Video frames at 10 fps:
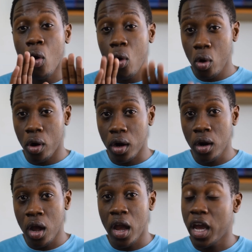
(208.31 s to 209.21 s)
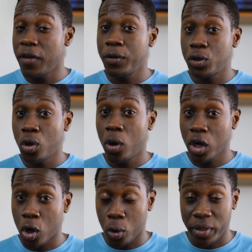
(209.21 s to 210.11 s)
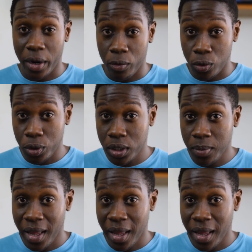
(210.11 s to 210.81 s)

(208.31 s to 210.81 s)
Or if you don't want to go that route,